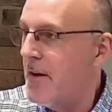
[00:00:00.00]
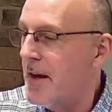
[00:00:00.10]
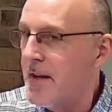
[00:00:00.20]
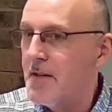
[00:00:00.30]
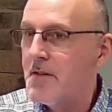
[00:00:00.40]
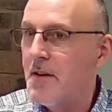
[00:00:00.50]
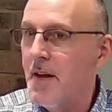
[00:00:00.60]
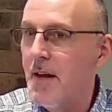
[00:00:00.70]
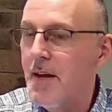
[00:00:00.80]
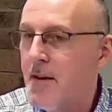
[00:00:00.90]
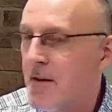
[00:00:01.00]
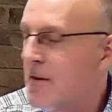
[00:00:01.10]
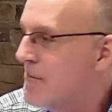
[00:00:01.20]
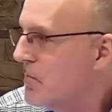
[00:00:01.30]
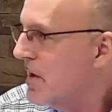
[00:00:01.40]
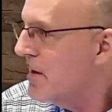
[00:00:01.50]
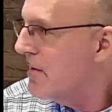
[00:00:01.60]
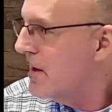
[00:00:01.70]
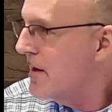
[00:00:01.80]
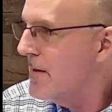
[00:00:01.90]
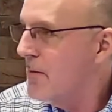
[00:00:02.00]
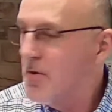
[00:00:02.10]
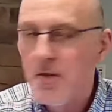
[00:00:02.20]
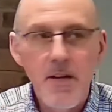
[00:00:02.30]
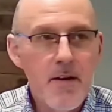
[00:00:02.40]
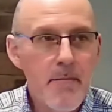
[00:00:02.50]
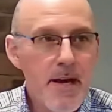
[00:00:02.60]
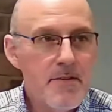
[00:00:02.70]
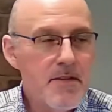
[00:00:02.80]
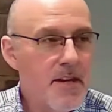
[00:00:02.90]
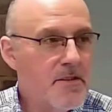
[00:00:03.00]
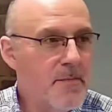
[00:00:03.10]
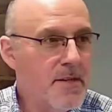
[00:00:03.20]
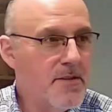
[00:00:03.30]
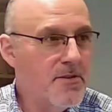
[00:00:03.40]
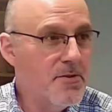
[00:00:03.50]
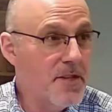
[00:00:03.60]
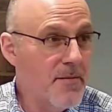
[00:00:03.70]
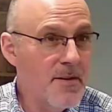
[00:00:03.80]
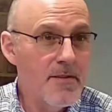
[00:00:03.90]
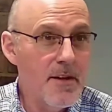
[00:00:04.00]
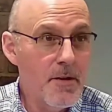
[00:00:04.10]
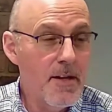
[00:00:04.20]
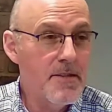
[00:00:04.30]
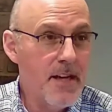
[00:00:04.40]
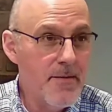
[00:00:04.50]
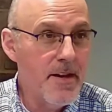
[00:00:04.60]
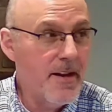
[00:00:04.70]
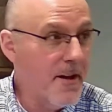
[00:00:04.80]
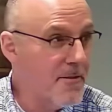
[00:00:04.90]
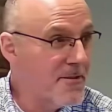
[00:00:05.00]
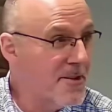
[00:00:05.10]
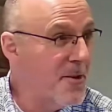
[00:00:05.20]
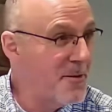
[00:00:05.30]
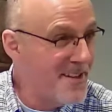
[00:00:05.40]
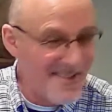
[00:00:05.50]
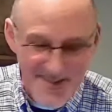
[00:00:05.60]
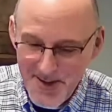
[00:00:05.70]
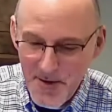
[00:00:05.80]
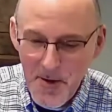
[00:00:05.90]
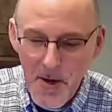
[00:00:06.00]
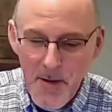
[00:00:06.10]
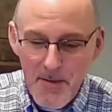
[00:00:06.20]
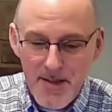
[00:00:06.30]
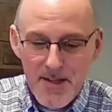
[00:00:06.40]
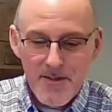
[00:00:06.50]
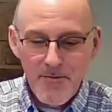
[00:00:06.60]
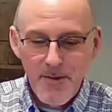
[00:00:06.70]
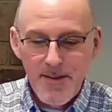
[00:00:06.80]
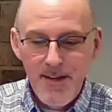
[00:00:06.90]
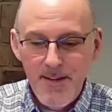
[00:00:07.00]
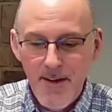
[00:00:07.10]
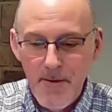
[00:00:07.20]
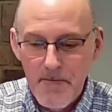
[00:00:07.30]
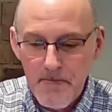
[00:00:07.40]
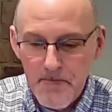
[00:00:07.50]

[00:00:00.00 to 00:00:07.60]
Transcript: I guess today they would just get a mass text message or something and say, okay, it's time to head out. Let's go. So, but this is what they did.